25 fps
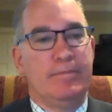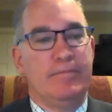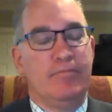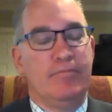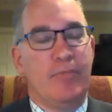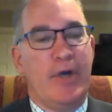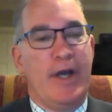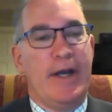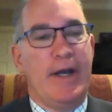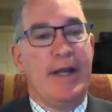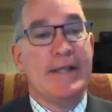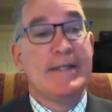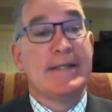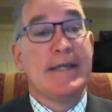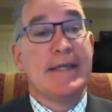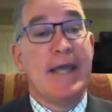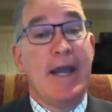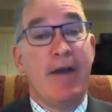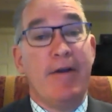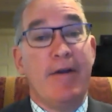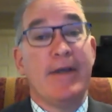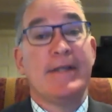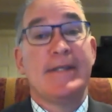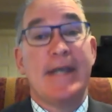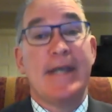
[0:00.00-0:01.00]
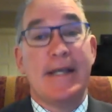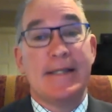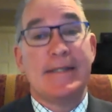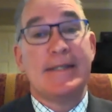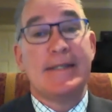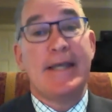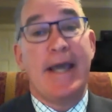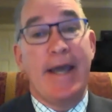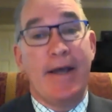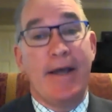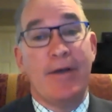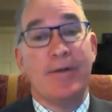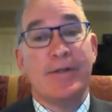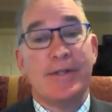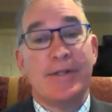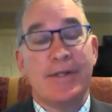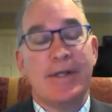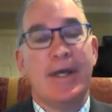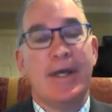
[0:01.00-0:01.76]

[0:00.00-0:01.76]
right? As scary as that sounds.